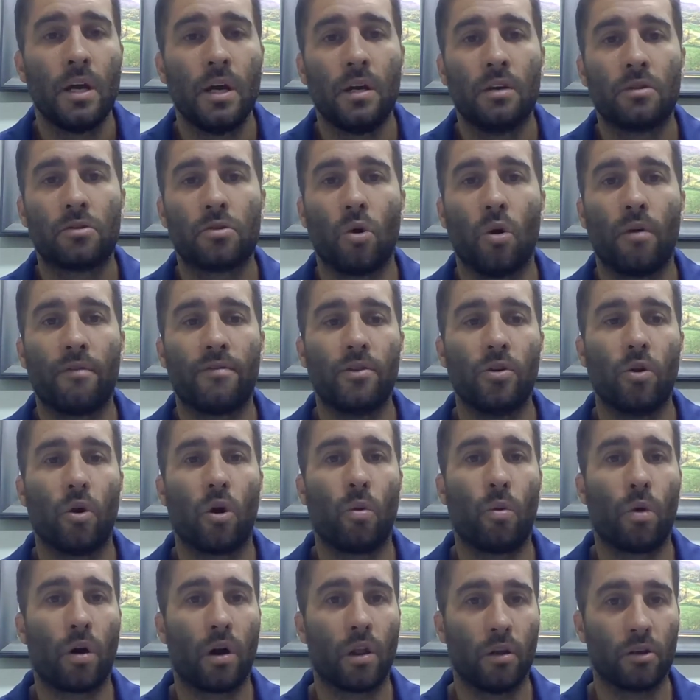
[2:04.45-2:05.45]
So if you're
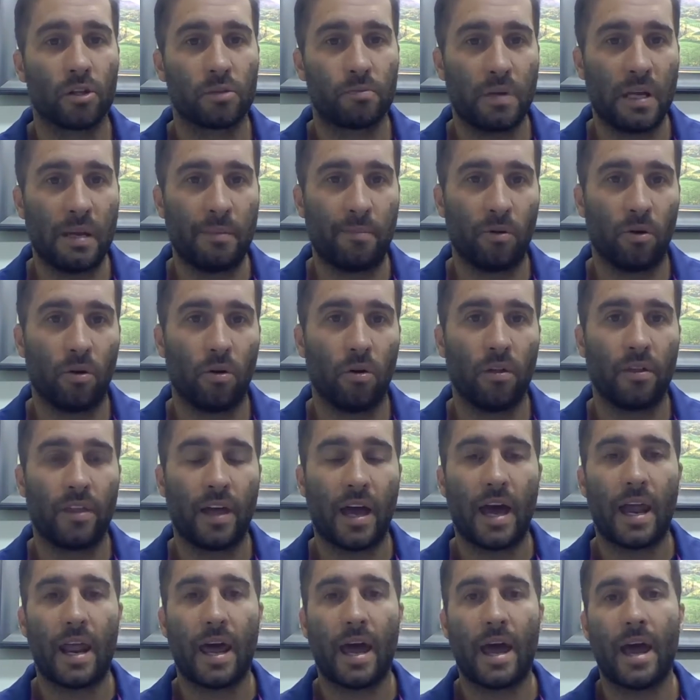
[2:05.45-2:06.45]
one of those people
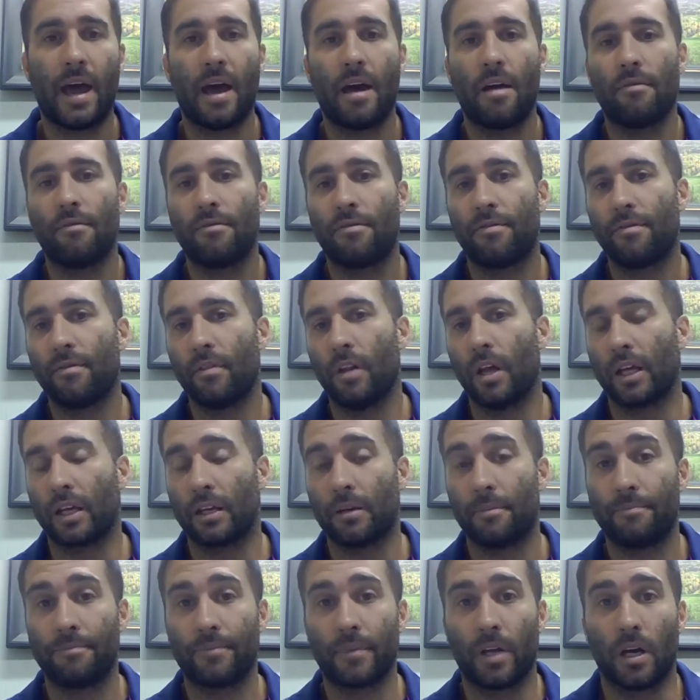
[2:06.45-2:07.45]
that have, like,
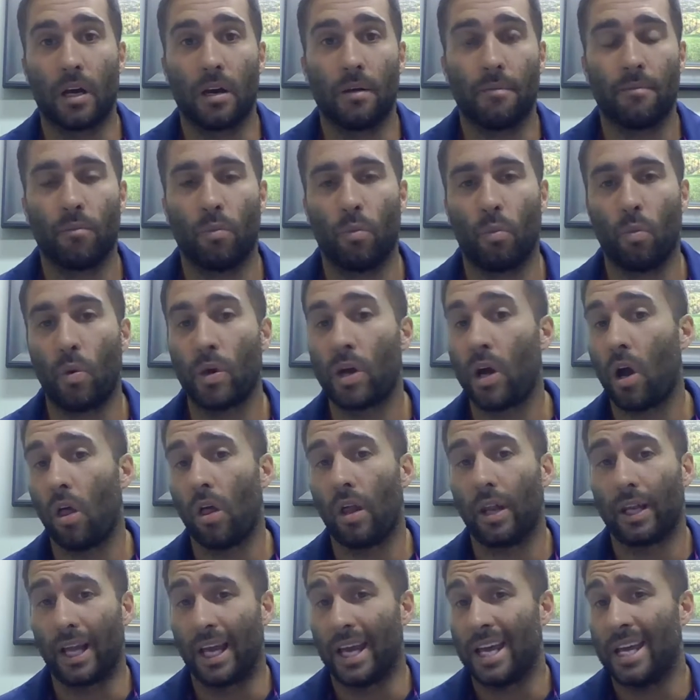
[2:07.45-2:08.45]
we call
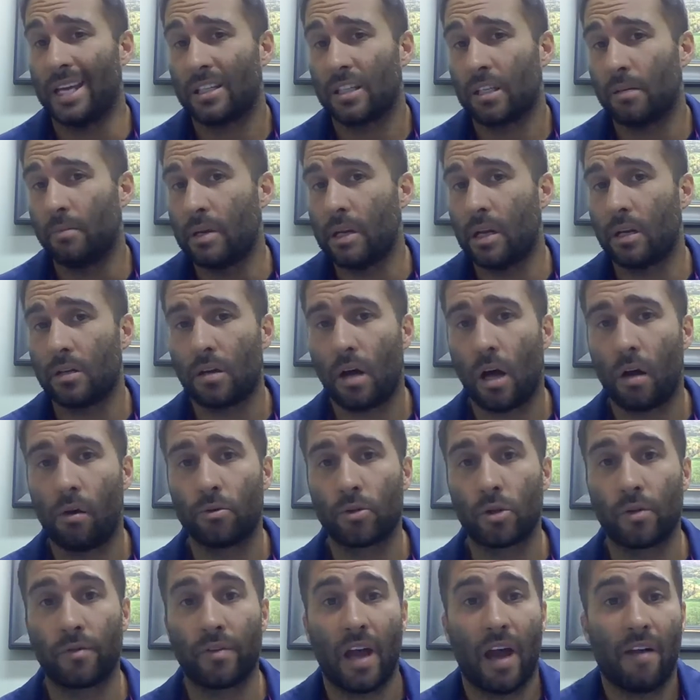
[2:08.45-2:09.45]
it like a histamine
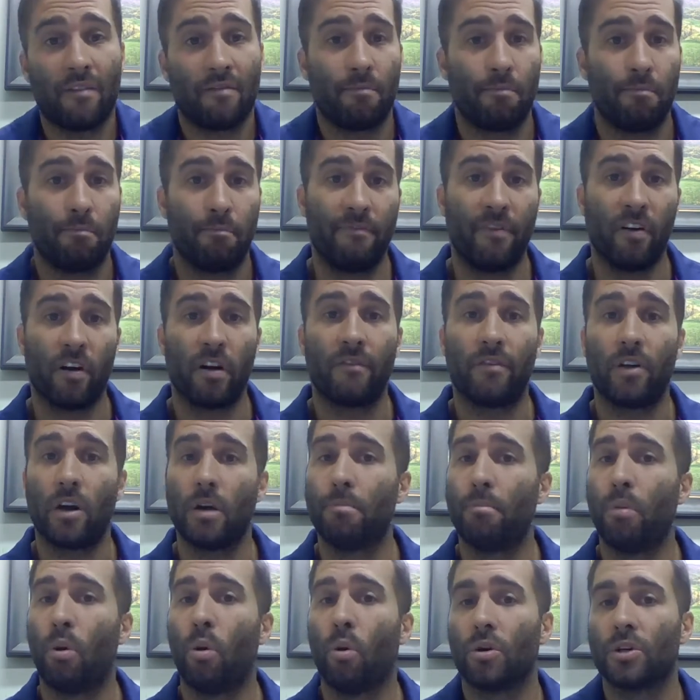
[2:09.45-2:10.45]
intolerance, or if you have very, very
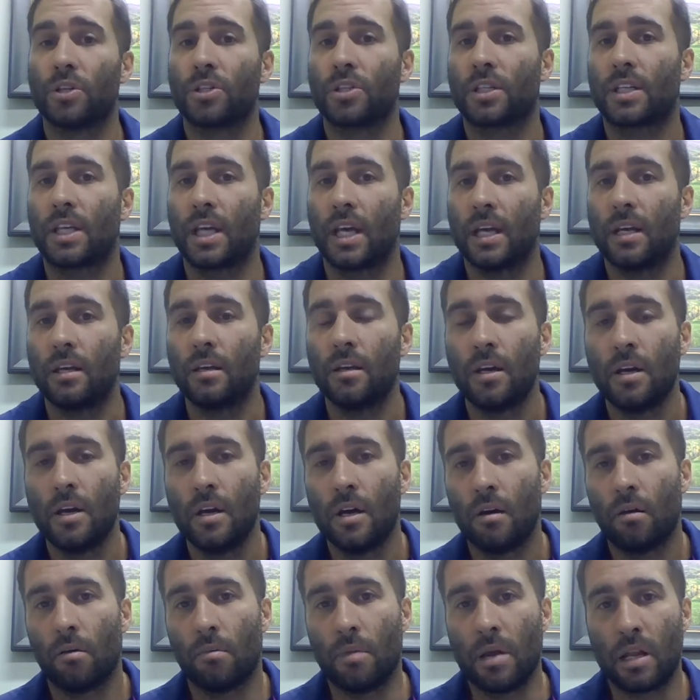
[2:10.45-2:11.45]
poor skin,
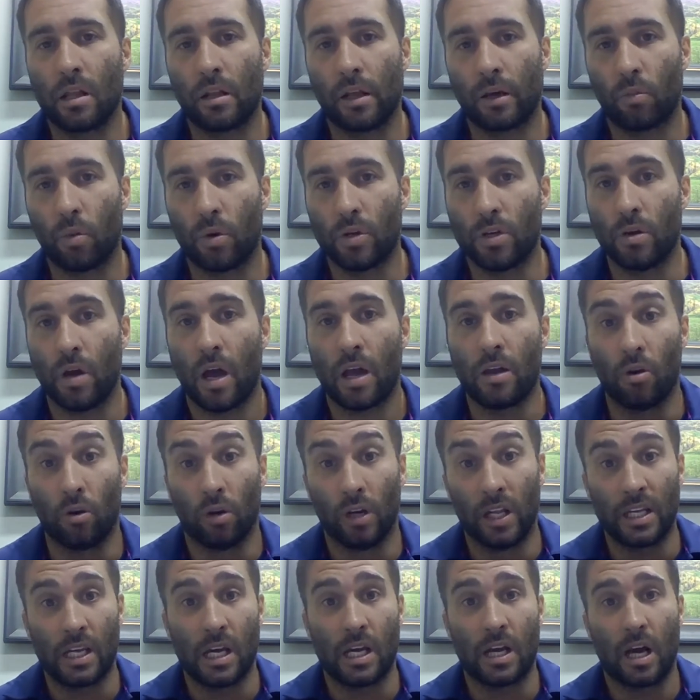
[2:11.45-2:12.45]
meaning like when your
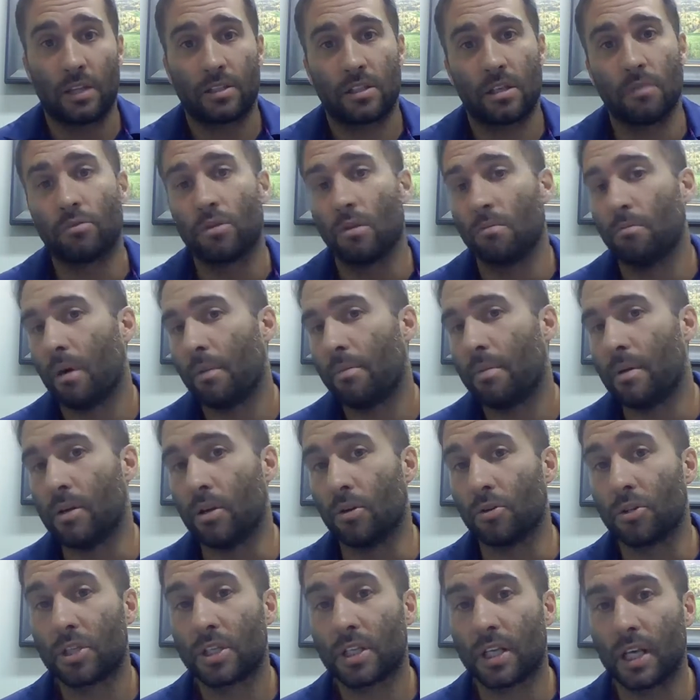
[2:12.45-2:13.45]
leaky gut symptom might be
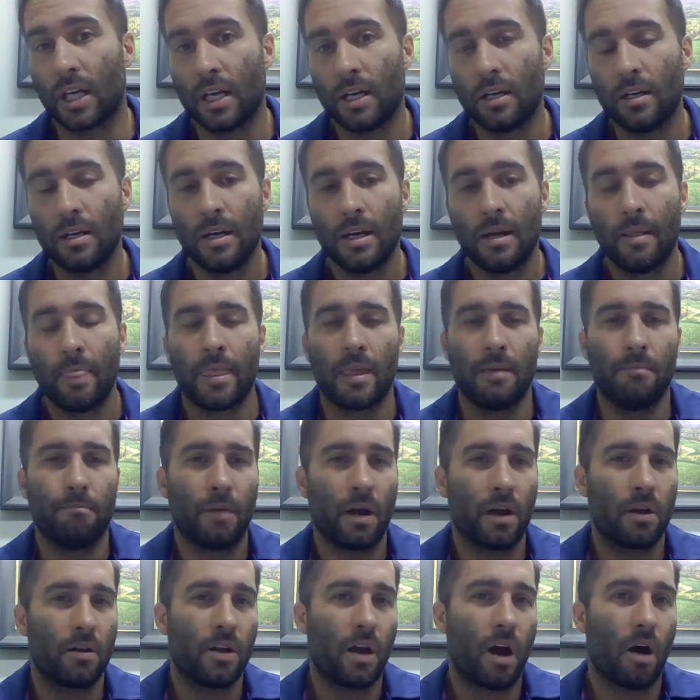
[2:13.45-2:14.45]
your skin, you
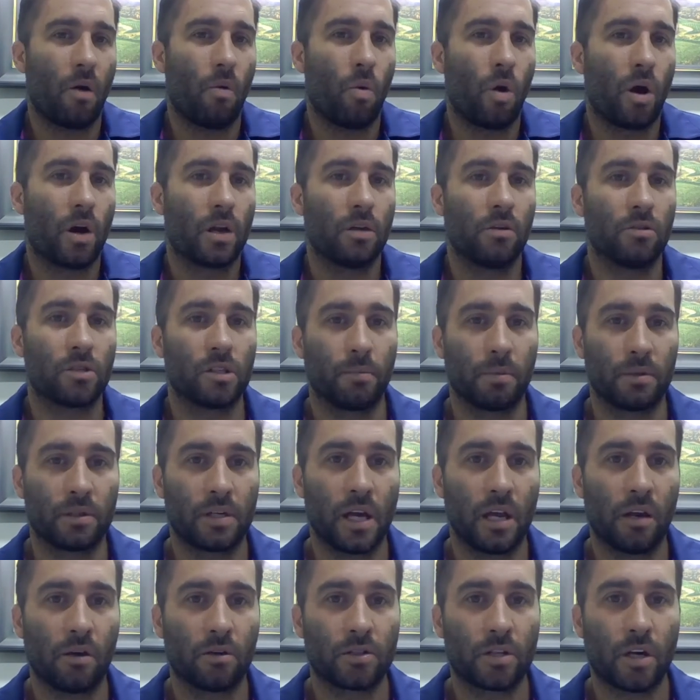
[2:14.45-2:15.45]
might not want to use the
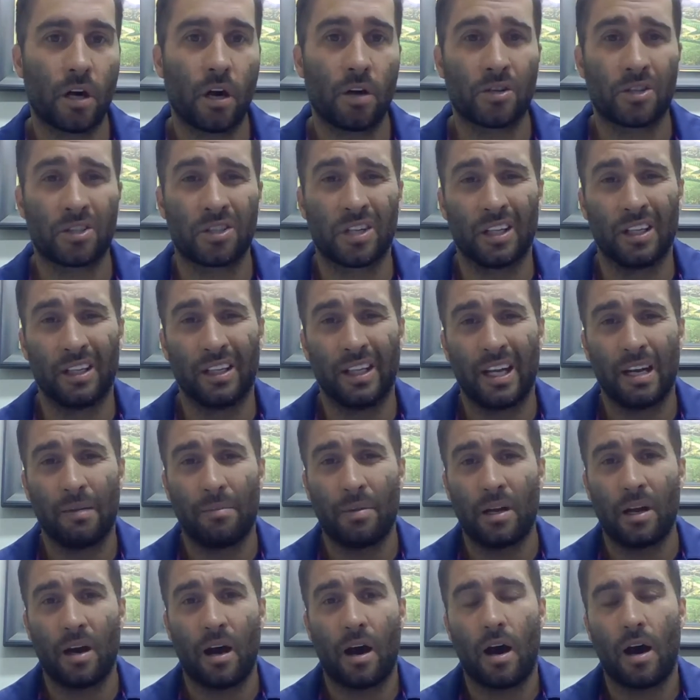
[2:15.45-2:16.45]
potato starch. It's a little
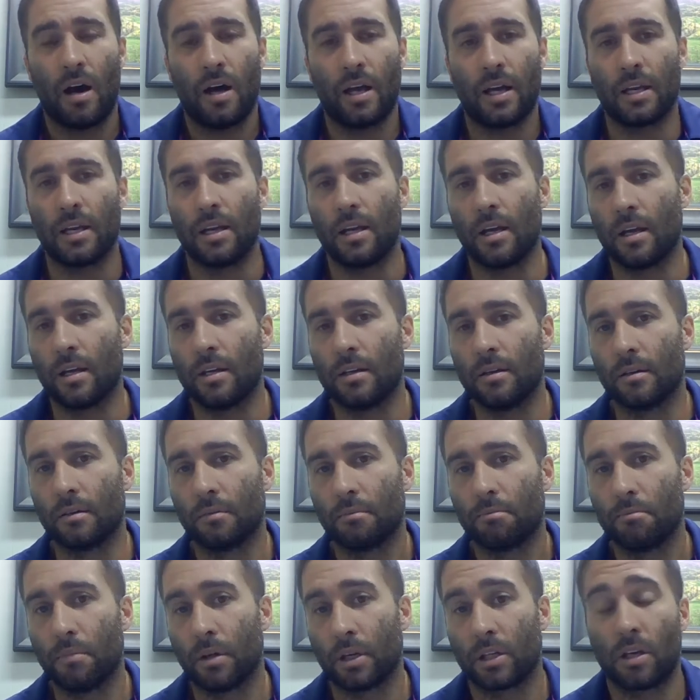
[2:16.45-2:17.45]
bit high in
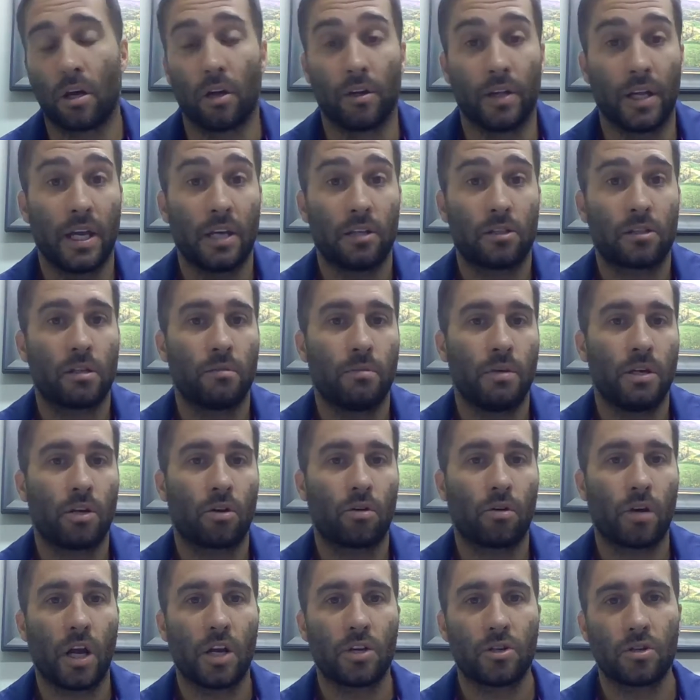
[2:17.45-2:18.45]
what's called histamine
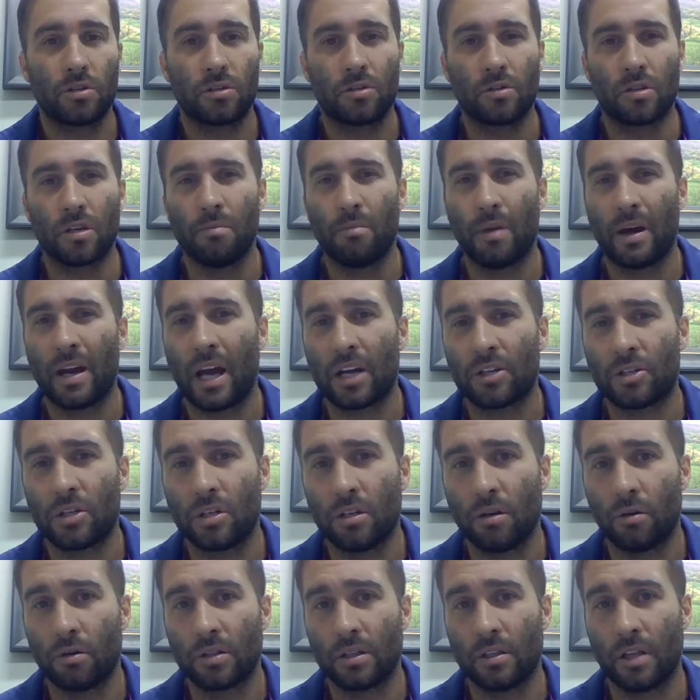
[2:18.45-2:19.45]
creation, so you might actually
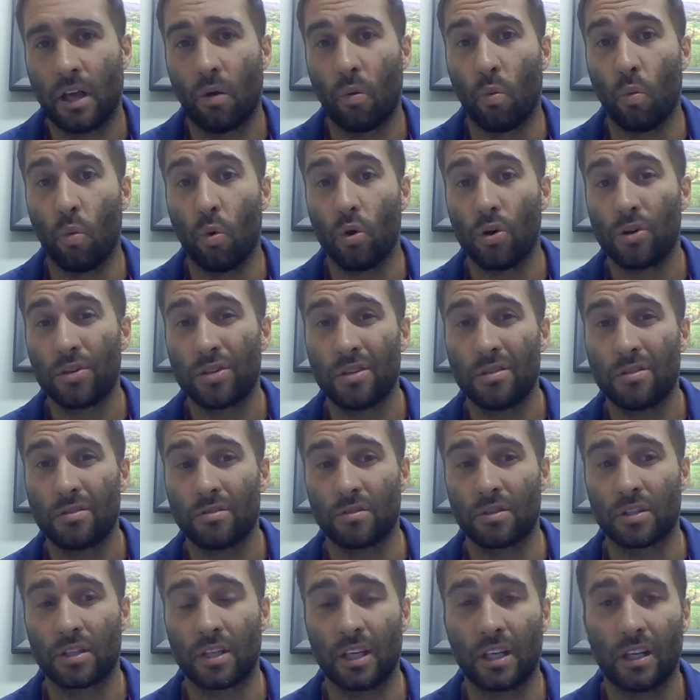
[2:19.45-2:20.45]
notice that worsens
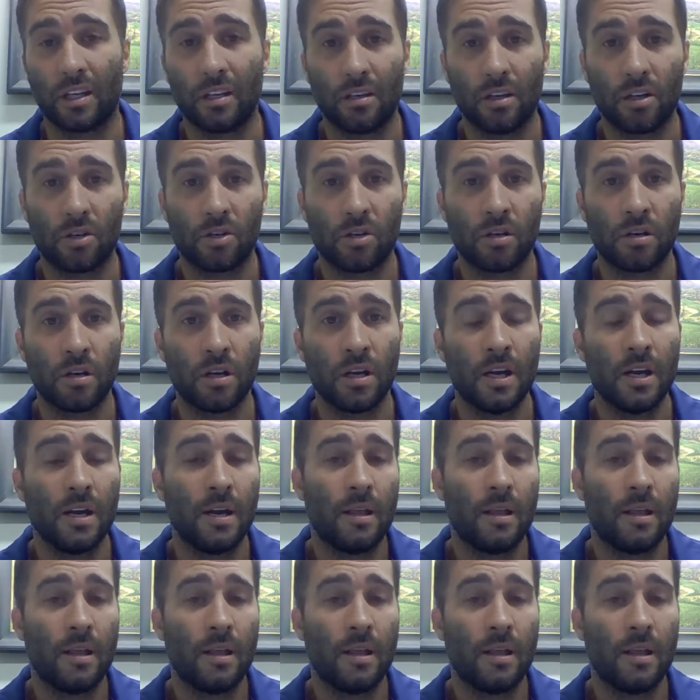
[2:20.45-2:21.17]
your skin condition.